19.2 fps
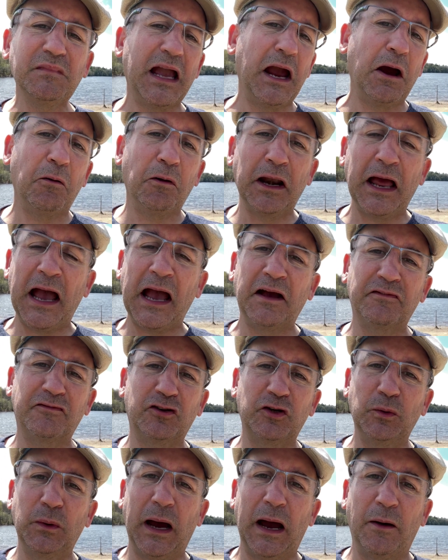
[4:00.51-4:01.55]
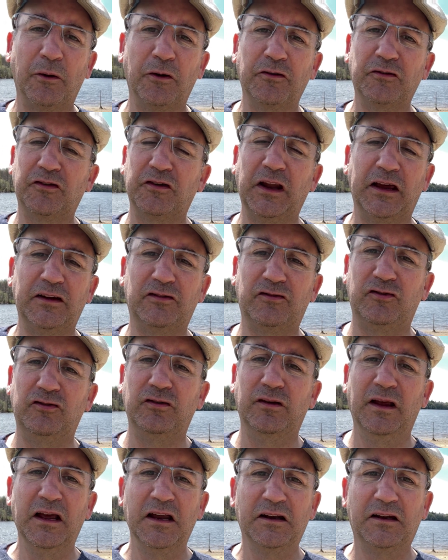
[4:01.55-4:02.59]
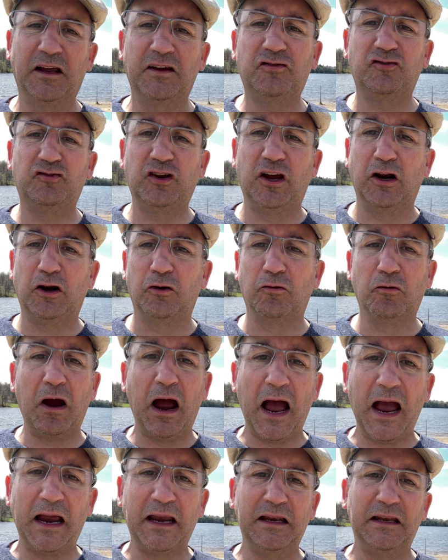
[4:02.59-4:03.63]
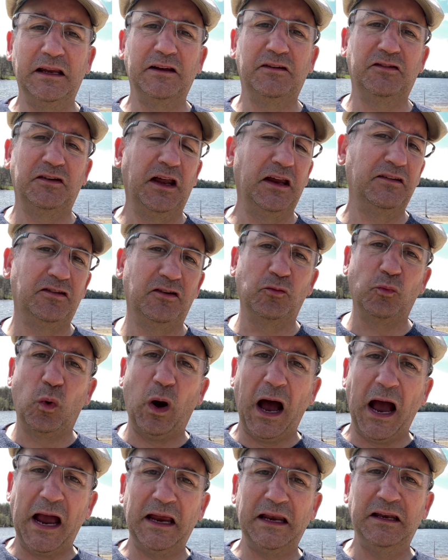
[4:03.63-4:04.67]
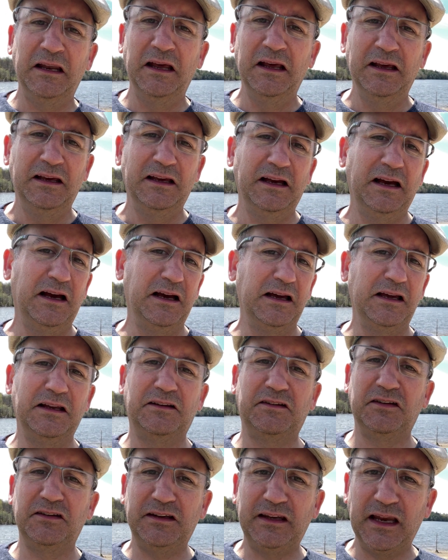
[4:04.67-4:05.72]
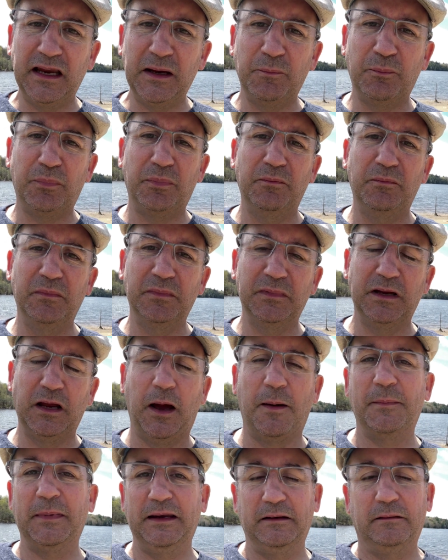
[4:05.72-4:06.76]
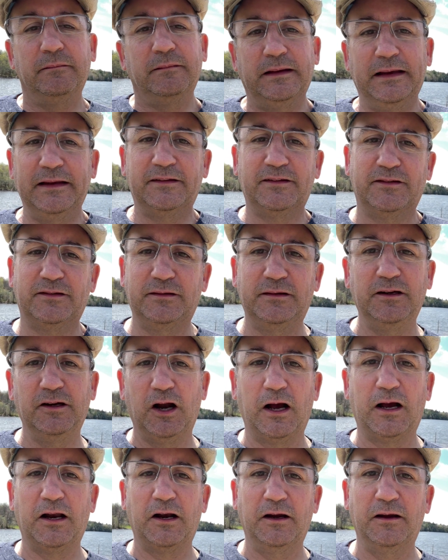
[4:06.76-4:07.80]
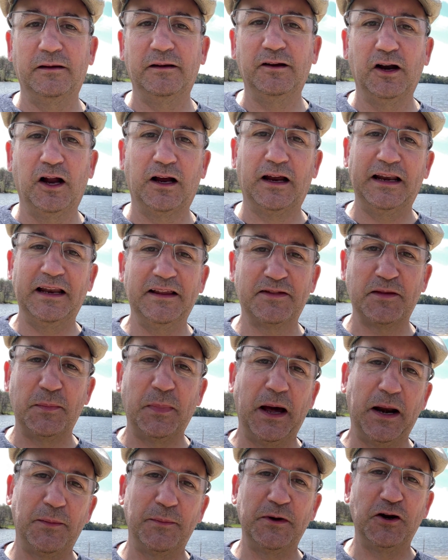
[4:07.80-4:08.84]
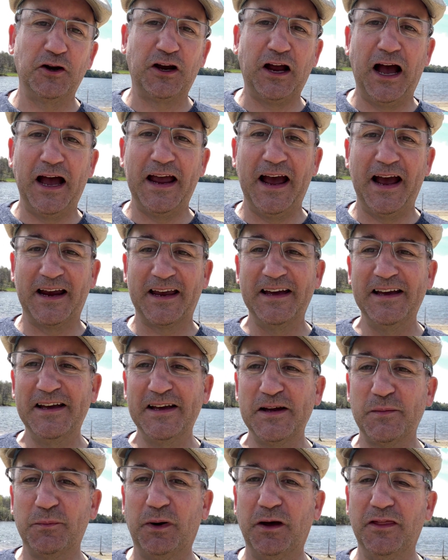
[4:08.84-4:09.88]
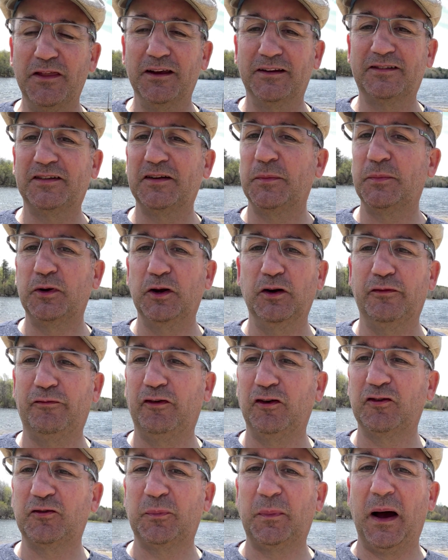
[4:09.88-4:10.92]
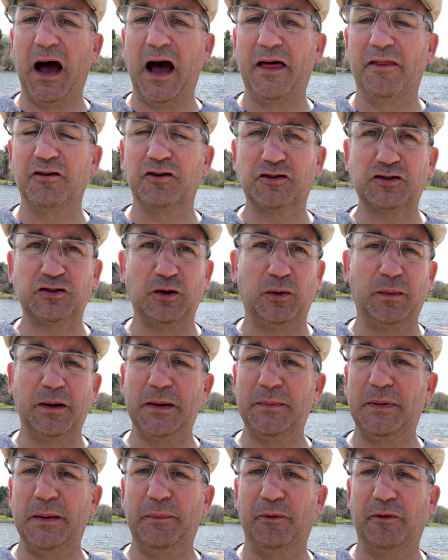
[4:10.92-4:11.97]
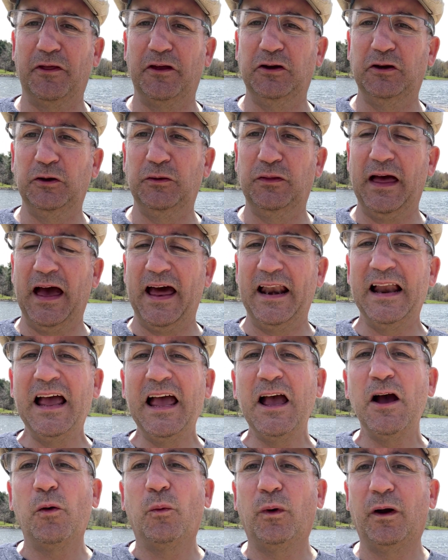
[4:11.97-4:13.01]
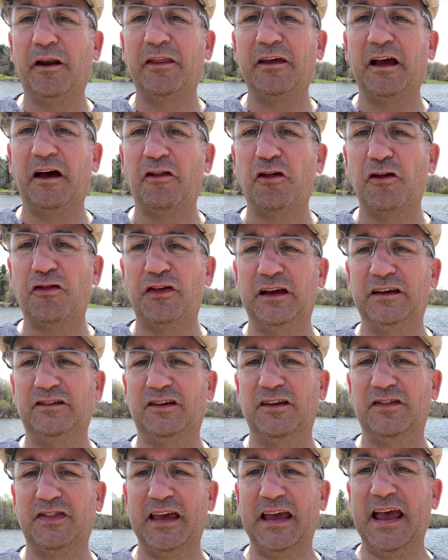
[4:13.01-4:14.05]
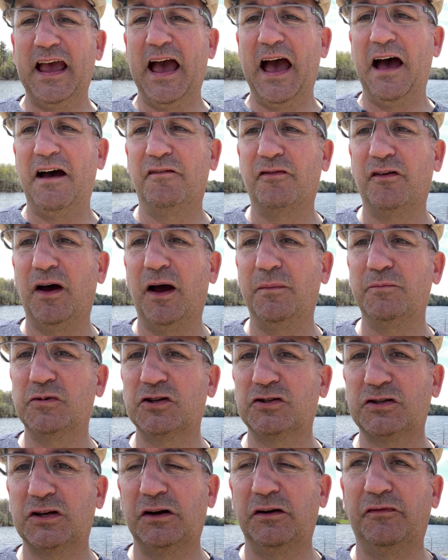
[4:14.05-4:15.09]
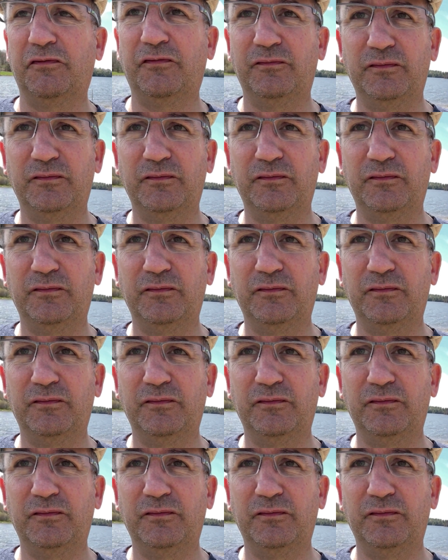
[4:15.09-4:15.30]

hour and a half, 2 hours, nice gentle ride. It's nice and wide, it's deep. I mean, you're not gonna hit the bottom of your kayak, but this is a beautiful spot. There's so many people that do that. One of the other things that they have, I'm just gonna